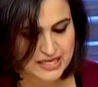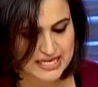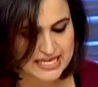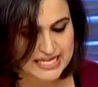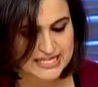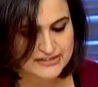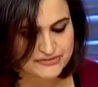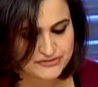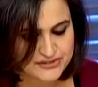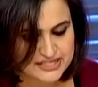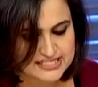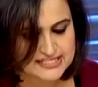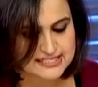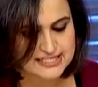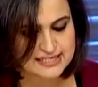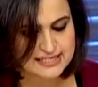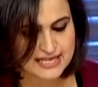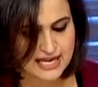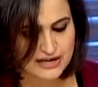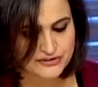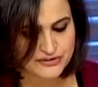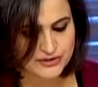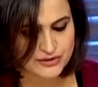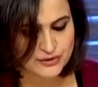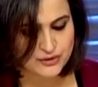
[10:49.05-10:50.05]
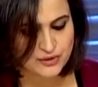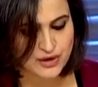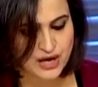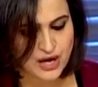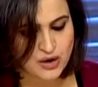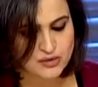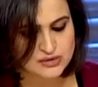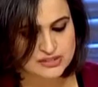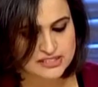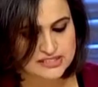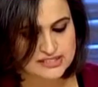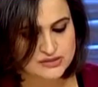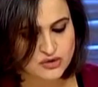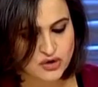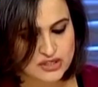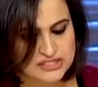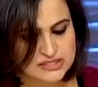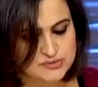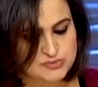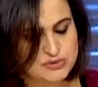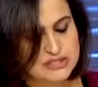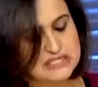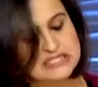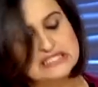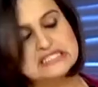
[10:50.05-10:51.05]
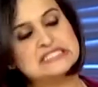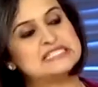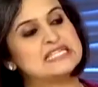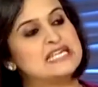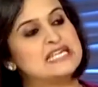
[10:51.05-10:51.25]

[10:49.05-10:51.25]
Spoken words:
In this scenario, how does hospitals